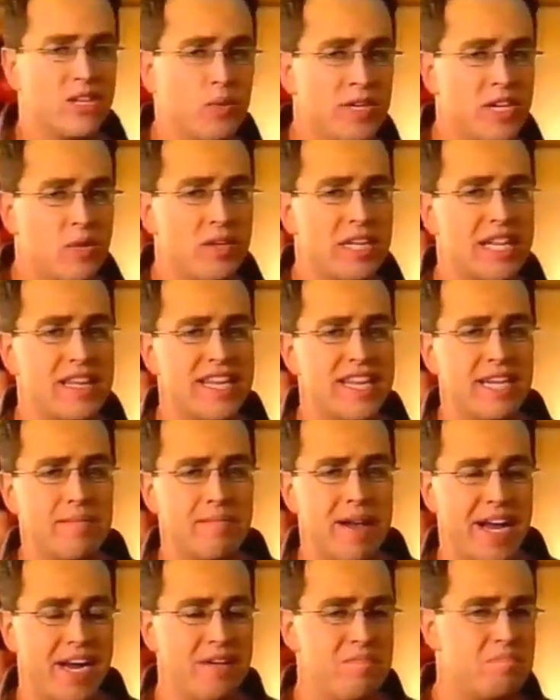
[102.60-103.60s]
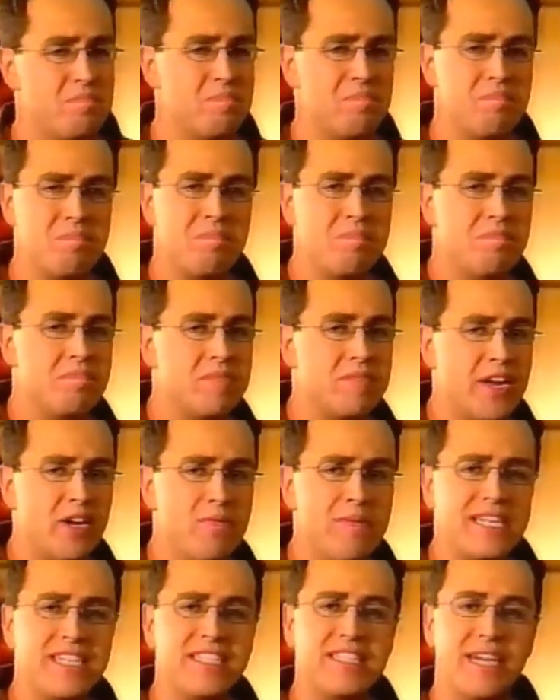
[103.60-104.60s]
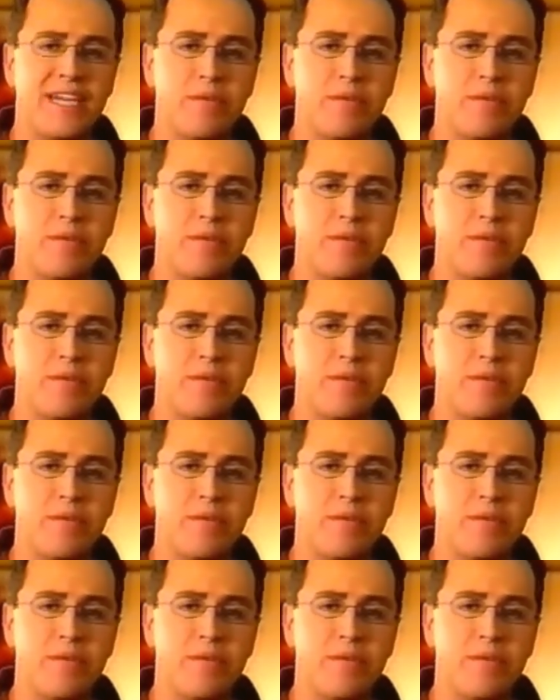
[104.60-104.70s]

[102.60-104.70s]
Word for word: Because when you really think about it, they don't make the